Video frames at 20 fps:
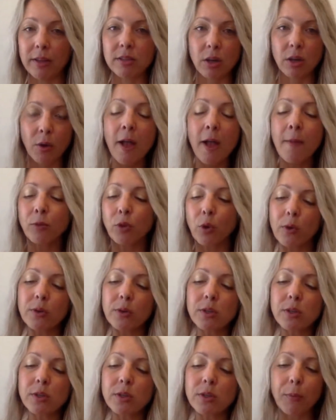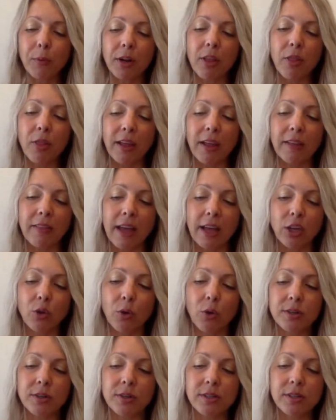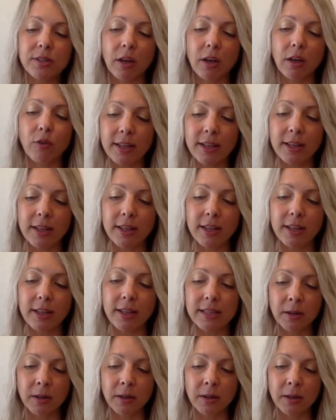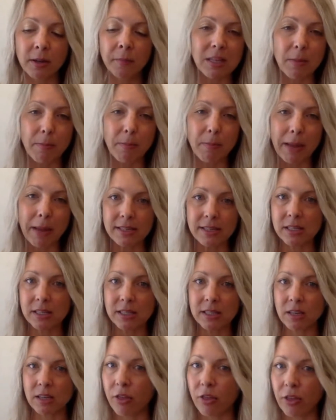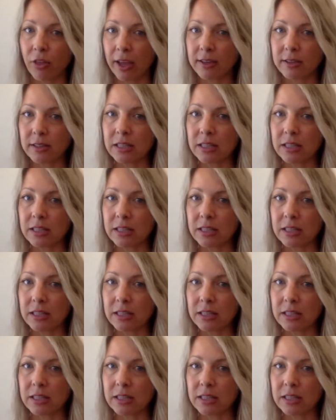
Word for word: So you also might want to think that your self concept is the basis of all things.